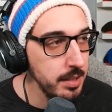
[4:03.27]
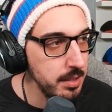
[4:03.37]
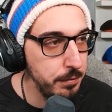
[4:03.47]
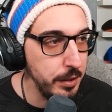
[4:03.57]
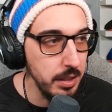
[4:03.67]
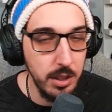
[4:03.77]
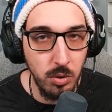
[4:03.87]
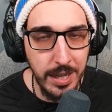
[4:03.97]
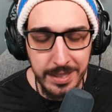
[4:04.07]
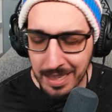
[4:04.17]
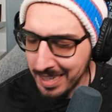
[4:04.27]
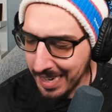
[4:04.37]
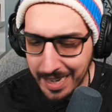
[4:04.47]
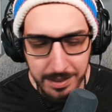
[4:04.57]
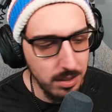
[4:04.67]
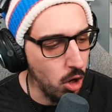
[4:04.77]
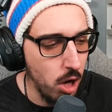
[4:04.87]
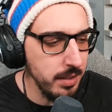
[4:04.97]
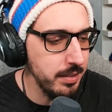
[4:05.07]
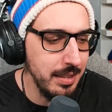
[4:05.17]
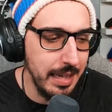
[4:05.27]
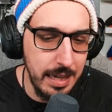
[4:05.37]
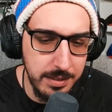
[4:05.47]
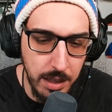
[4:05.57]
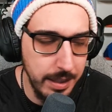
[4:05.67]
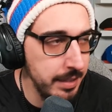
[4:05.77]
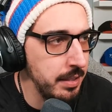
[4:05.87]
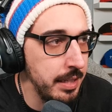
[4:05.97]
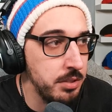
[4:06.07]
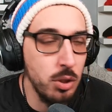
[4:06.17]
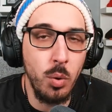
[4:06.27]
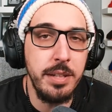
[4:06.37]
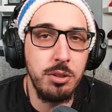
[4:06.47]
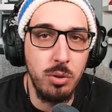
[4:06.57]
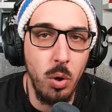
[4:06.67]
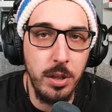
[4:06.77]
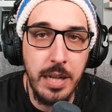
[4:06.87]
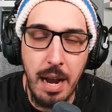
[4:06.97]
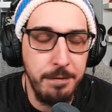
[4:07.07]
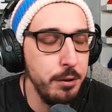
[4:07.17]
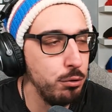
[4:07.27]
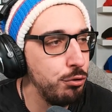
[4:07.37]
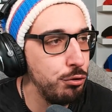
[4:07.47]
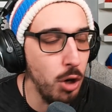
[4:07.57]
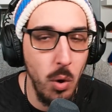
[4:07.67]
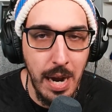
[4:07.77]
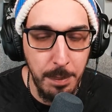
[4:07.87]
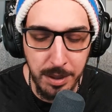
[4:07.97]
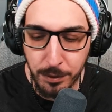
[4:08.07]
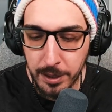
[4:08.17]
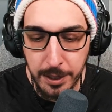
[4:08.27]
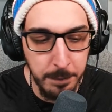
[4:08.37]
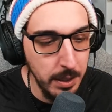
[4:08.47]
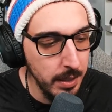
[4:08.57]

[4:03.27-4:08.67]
It's feeling great. It's honestly, like I said, it's a great story. I feel so happy for him.